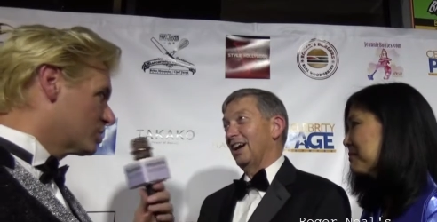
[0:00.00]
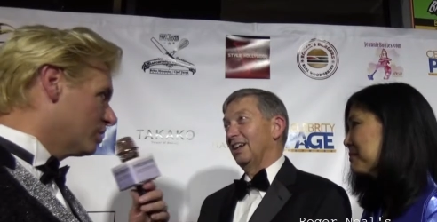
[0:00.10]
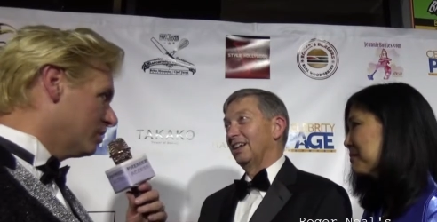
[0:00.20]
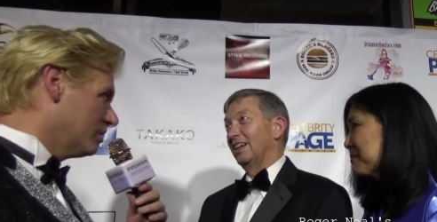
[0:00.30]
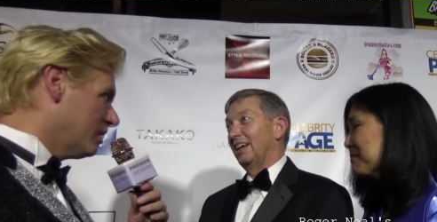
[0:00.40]
Speaker 1: year.
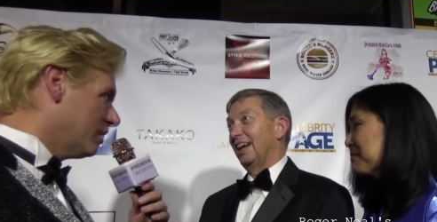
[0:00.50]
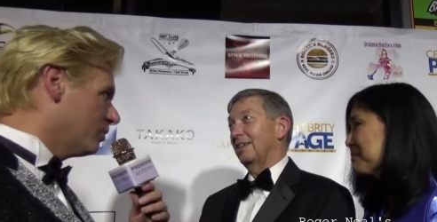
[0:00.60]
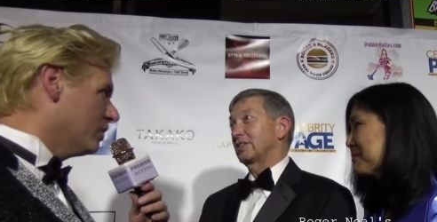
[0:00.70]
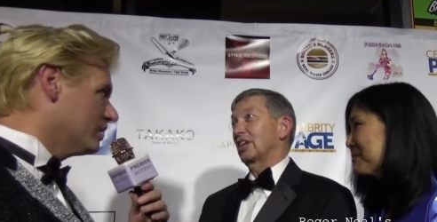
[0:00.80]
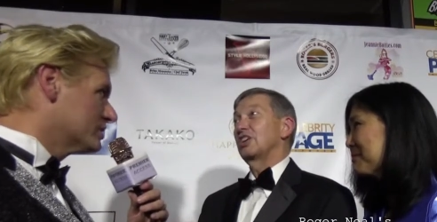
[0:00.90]
Speaker 2: Turnout
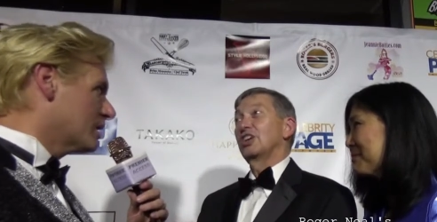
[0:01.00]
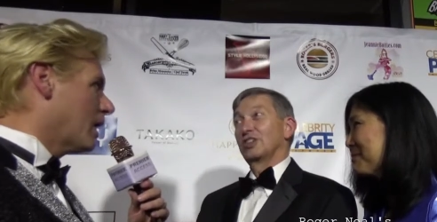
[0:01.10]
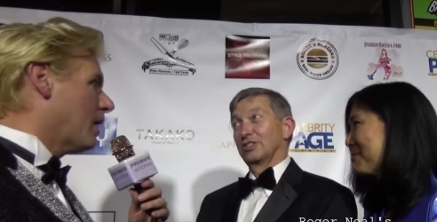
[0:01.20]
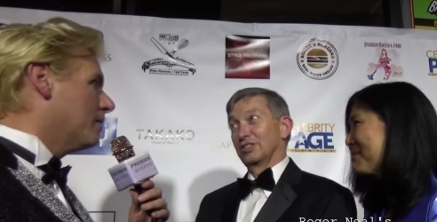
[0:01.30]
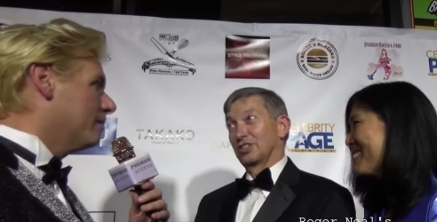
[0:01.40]
was
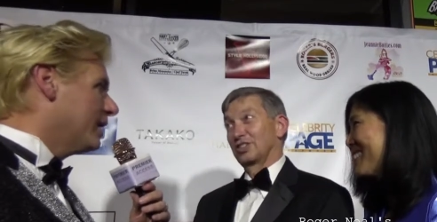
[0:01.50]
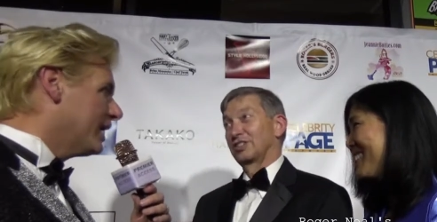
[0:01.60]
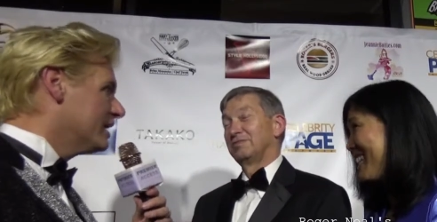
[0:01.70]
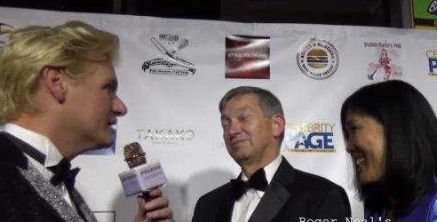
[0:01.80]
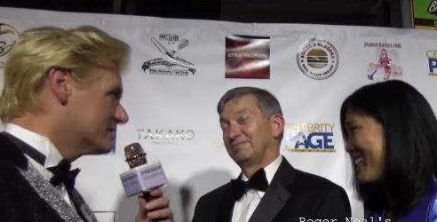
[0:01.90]

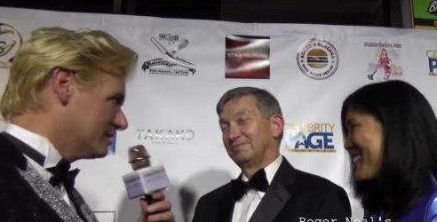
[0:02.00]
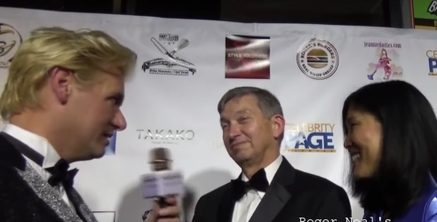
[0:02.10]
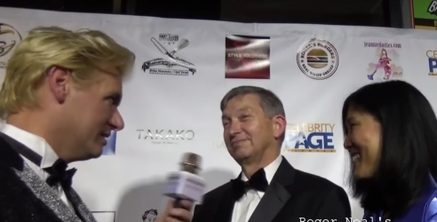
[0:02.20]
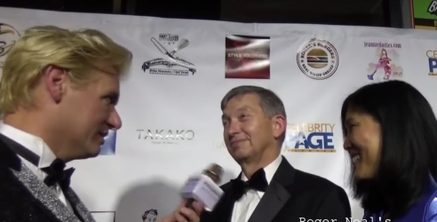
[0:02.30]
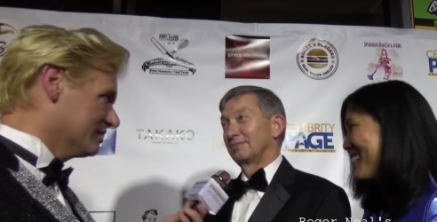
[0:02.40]

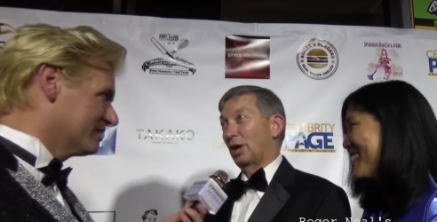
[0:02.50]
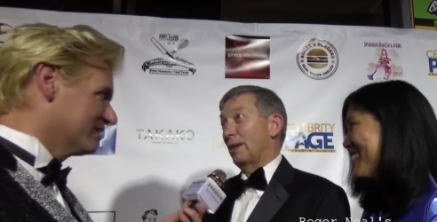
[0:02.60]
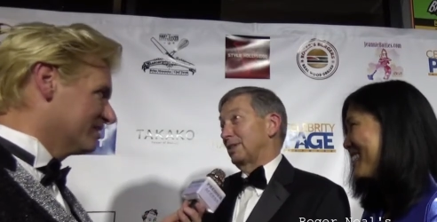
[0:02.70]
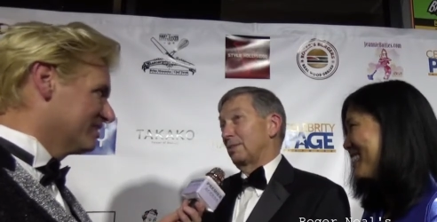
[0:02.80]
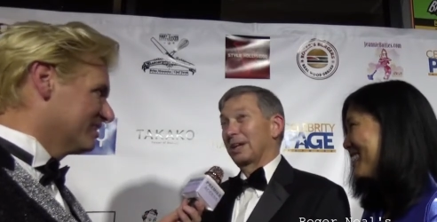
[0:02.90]
amazing.
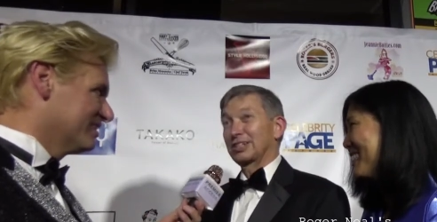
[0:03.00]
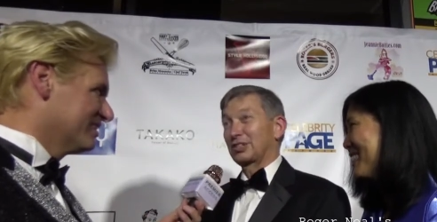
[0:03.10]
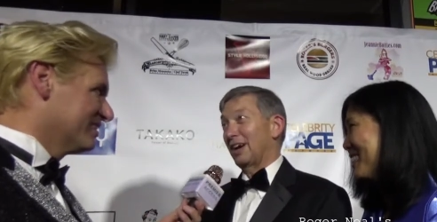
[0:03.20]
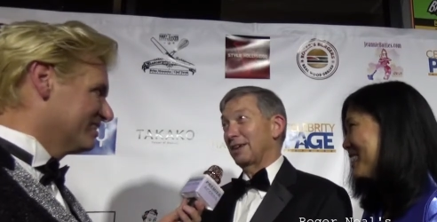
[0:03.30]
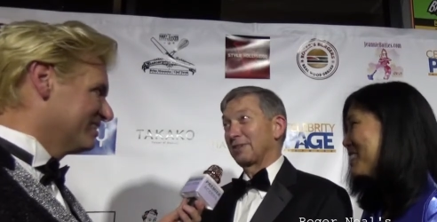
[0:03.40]
Speaker 1: Probably the
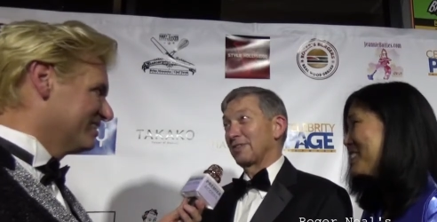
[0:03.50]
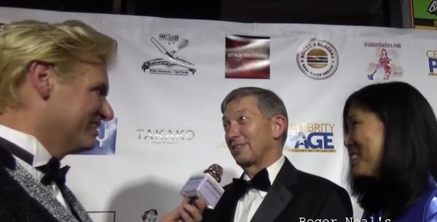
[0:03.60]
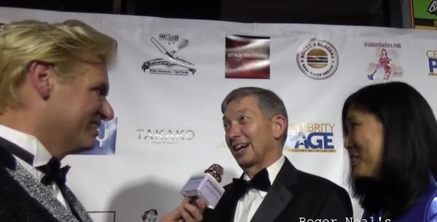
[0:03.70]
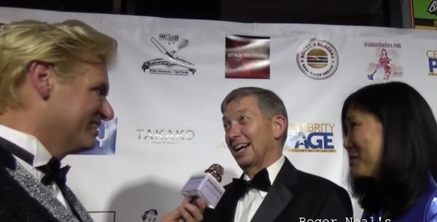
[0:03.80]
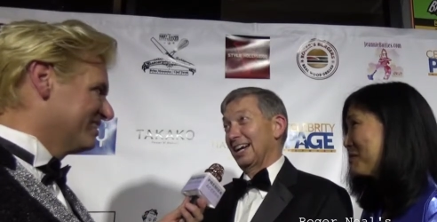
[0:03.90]
biggest crowd we've
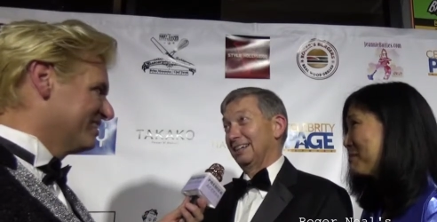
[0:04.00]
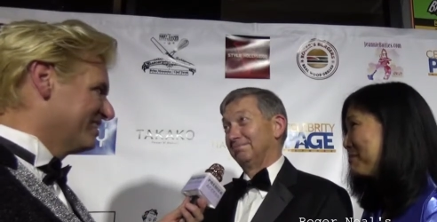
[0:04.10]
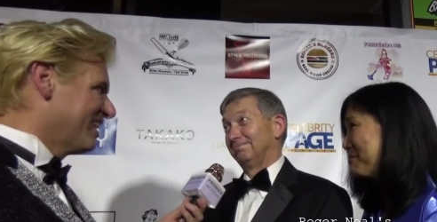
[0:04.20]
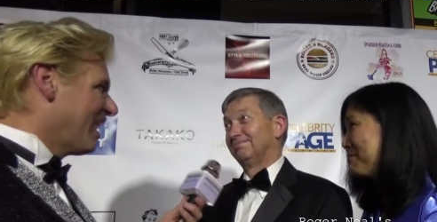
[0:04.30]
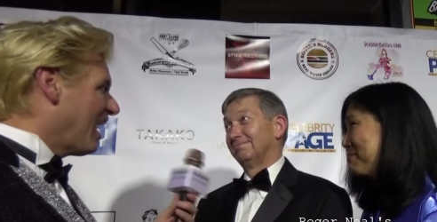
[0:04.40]
ever had.
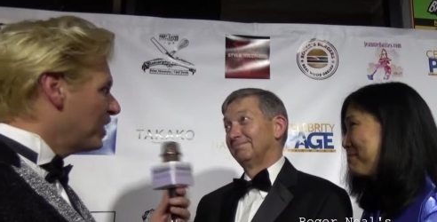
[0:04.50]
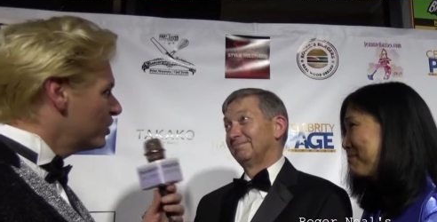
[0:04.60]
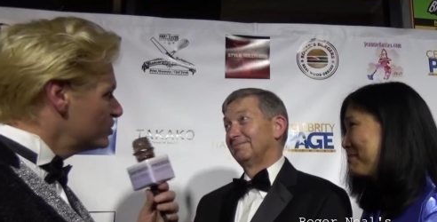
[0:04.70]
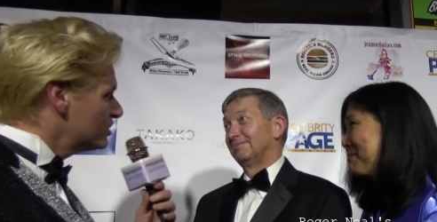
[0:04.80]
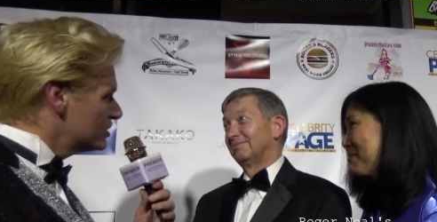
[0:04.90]
Speaker 2: I
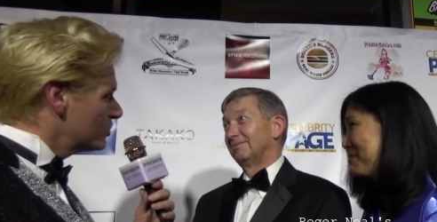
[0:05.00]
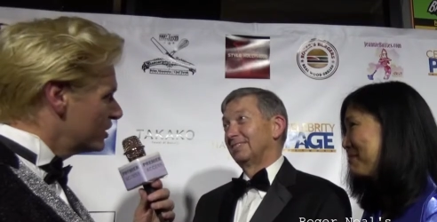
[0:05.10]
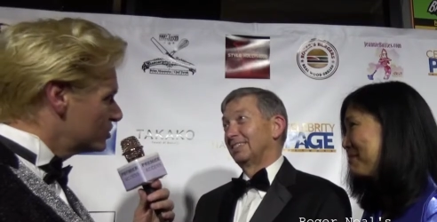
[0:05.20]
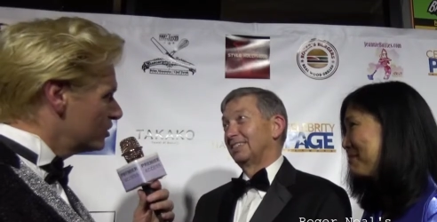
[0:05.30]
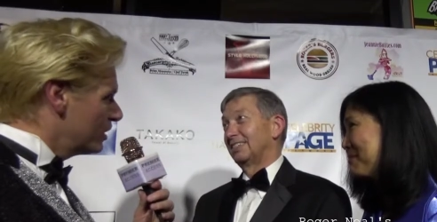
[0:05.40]
heard you guys
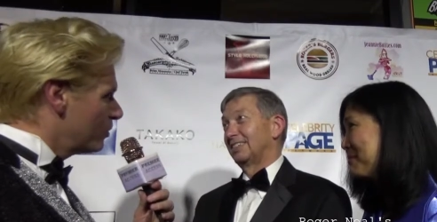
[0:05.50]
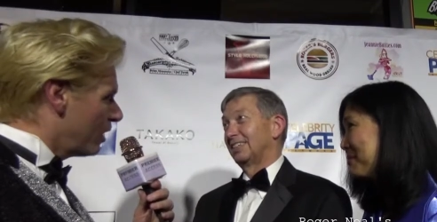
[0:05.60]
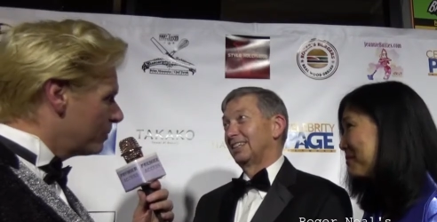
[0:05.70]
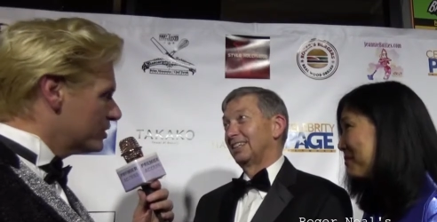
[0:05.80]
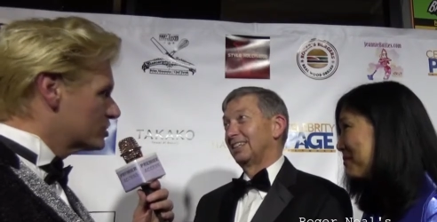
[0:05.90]
wanted Julia
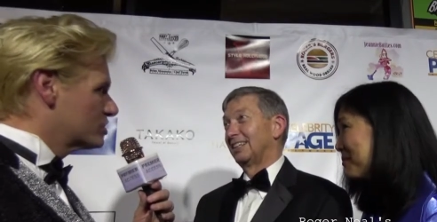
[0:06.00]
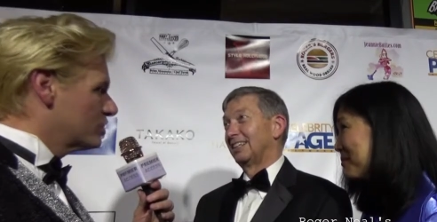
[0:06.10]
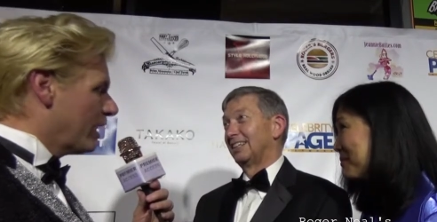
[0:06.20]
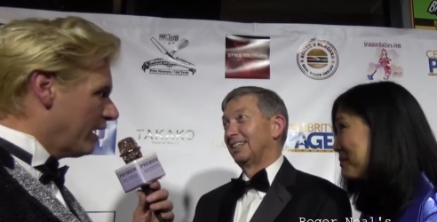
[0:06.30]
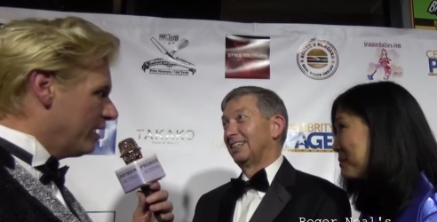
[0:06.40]
Roberts
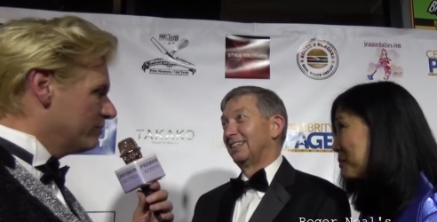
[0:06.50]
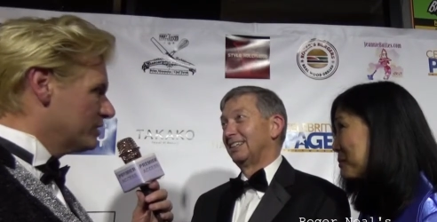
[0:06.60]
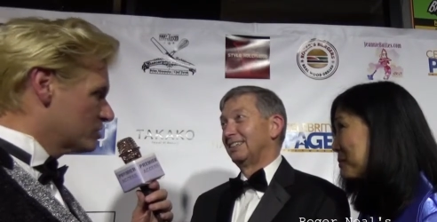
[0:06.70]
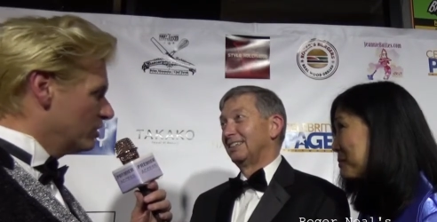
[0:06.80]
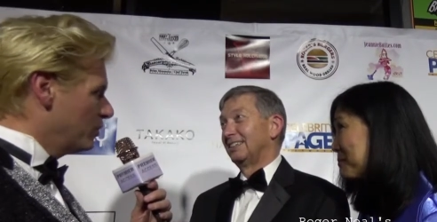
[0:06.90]
to have
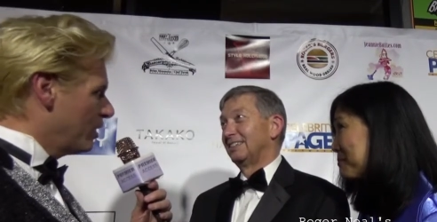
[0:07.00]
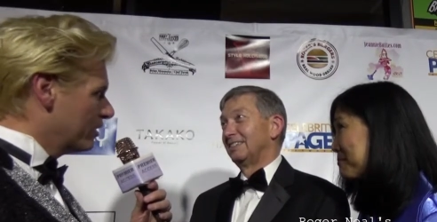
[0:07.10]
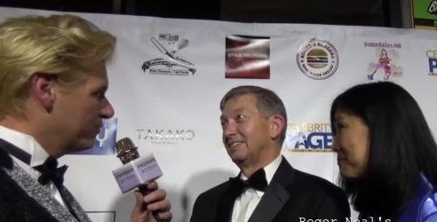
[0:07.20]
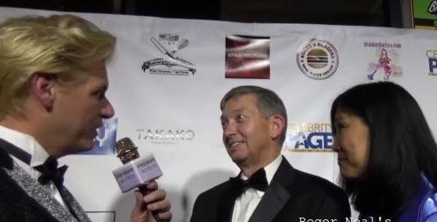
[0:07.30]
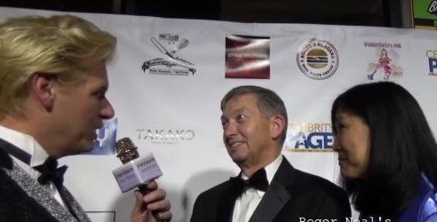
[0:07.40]
a star on the
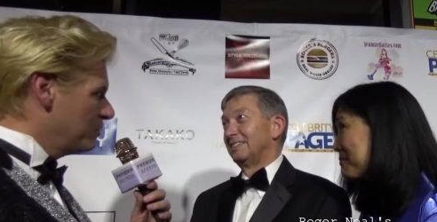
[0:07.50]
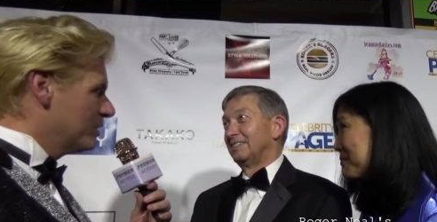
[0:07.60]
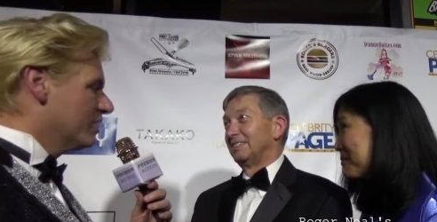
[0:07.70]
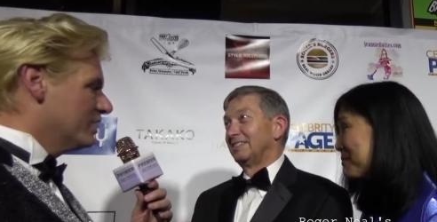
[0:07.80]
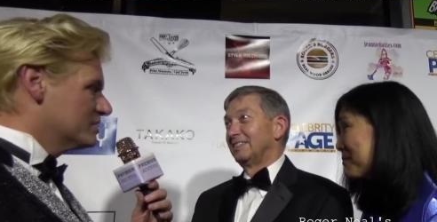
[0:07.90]
Walk of Fame.
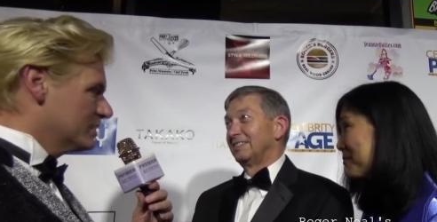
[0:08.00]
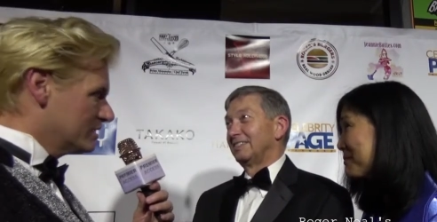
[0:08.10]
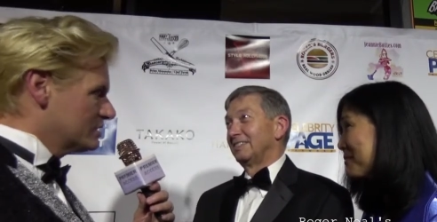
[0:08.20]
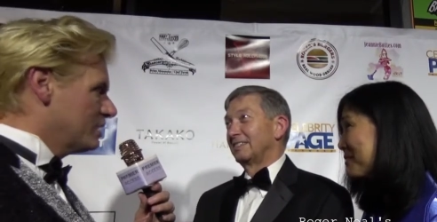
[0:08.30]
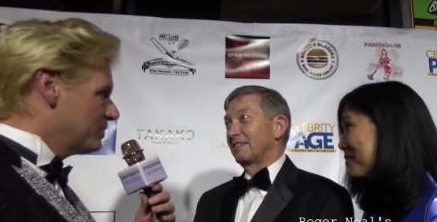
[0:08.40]
Is that
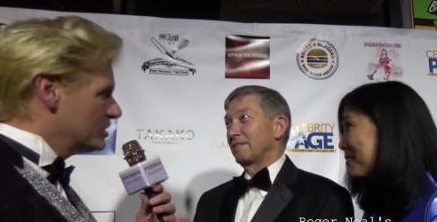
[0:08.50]
the same